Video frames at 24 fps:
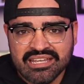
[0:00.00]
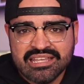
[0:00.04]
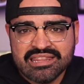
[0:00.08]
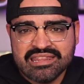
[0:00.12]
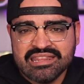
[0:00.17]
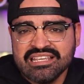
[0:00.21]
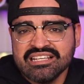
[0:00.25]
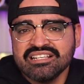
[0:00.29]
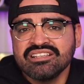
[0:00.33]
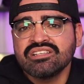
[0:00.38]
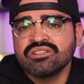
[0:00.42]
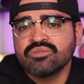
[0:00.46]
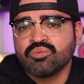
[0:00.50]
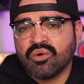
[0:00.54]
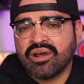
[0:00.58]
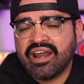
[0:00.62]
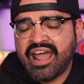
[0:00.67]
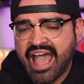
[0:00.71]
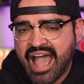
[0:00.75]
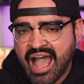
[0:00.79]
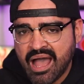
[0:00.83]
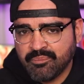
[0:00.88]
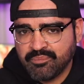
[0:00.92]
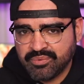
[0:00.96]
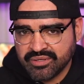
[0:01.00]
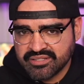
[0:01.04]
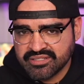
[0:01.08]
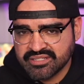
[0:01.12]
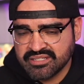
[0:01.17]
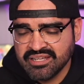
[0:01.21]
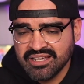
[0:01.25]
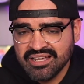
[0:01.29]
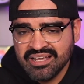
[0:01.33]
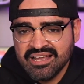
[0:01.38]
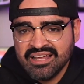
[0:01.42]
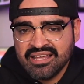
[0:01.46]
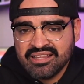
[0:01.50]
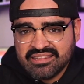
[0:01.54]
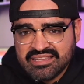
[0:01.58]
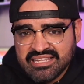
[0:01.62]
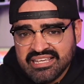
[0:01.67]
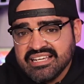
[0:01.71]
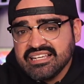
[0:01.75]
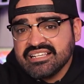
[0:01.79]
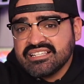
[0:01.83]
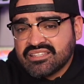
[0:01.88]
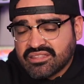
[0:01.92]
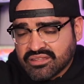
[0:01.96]
And this is what happens.
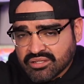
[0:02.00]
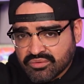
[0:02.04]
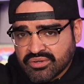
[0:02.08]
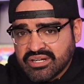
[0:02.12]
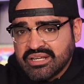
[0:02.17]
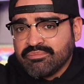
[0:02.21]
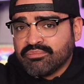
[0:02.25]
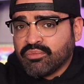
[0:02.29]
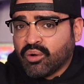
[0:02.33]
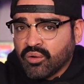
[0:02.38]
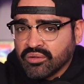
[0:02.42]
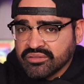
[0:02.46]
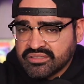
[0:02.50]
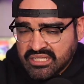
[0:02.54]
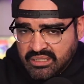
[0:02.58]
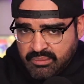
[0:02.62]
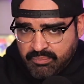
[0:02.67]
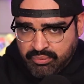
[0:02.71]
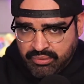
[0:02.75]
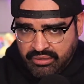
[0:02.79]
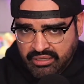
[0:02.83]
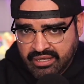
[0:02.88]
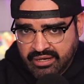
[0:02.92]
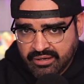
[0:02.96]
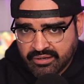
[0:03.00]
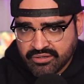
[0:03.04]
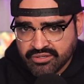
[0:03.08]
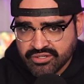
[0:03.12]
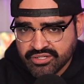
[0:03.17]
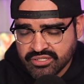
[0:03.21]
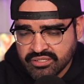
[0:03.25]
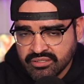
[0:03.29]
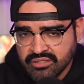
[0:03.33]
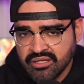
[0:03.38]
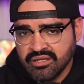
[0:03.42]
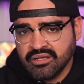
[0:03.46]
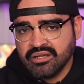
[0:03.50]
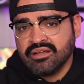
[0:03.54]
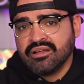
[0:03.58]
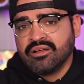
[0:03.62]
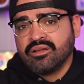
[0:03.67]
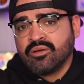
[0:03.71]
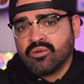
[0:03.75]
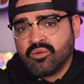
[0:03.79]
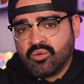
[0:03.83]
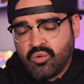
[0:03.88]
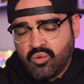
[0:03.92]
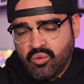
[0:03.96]
These three multiplayers
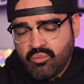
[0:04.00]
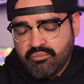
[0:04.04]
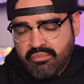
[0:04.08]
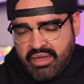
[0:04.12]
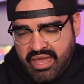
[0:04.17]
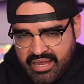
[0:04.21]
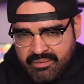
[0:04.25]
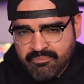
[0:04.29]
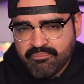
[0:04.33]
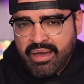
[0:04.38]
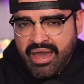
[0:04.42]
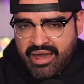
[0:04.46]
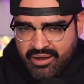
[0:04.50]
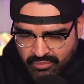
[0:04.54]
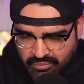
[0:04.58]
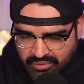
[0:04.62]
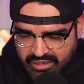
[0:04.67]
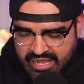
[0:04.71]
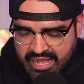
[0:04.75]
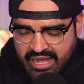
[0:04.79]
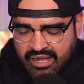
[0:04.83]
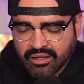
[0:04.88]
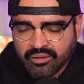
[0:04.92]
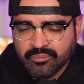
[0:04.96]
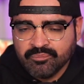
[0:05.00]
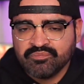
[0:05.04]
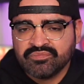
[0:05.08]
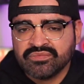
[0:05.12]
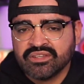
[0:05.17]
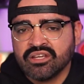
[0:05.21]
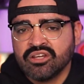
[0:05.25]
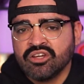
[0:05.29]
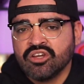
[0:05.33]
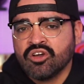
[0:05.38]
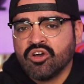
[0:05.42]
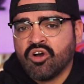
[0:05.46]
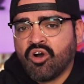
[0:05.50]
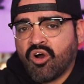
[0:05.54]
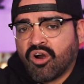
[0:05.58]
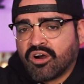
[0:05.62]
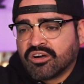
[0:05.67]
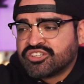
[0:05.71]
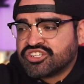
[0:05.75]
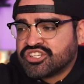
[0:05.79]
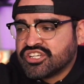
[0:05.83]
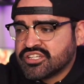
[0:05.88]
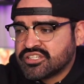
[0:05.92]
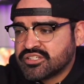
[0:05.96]
who main Battle Royale
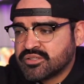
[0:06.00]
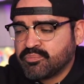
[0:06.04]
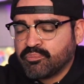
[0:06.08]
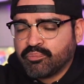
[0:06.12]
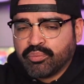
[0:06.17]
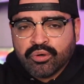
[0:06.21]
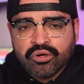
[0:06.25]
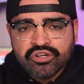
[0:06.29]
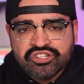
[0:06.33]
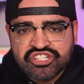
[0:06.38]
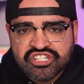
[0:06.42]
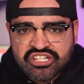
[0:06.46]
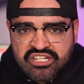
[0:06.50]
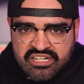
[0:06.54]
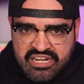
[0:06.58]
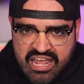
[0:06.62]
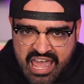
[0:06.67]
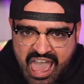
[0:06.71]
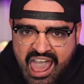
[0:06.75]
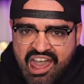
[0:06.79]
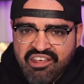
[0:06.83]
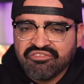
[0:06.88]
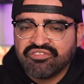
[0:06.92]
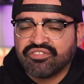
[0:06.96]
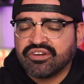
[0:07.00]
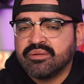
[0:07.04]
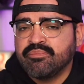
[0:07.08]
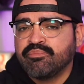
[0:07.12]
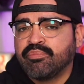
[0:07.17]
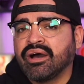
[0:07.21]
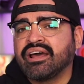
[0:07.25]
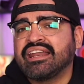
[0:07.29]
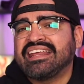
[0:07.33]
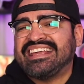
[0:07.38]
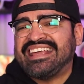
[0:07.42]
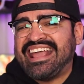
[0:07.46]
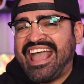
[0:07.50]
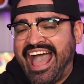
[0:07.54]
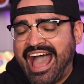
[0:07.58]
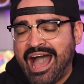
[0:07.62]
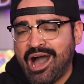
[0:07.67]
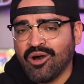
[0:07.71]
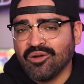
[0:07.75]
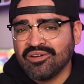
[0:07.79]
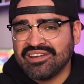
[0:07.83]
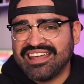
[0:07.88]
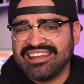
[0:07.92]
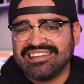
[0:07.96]
are just pushing everybody
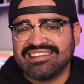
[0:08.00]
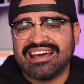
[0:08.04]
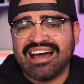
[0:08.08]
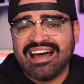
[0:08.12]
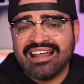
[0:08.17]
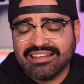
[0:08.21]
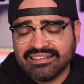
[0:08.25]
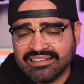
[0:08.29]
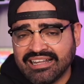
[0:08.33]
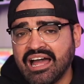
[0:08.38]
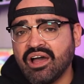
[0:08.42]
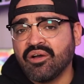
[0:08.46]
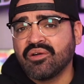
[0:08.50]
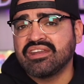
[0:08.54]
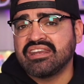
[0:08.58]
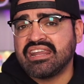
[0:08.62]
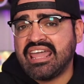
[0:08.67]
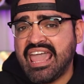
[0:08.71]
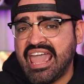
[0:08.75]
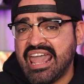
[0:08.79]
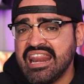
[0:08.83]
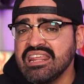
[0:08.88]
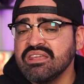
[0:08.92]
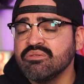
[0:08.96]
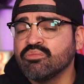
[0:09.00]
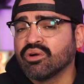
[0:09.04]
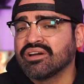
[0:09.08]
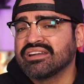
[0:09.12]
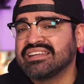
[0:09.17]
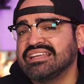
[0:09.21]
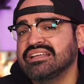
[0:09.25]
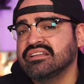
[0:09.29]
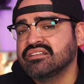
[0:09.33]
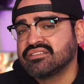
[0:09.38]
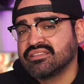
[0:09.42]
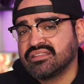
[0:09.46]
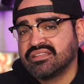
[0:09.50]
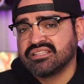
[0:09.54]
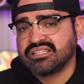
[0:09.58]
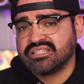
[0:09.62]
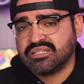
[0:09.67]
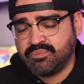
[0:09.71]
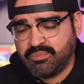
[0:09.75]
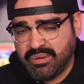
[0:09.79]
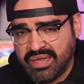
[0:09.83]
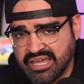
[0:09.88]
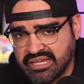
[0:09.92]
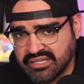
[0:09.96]
out and not allowing anyone into the
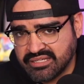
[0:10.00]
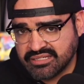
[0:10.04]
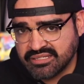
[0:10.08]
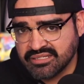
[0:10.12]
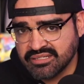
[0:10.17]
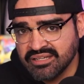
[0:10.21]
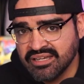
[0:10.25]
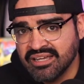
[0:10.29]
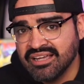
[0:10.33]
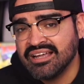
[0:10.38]
space.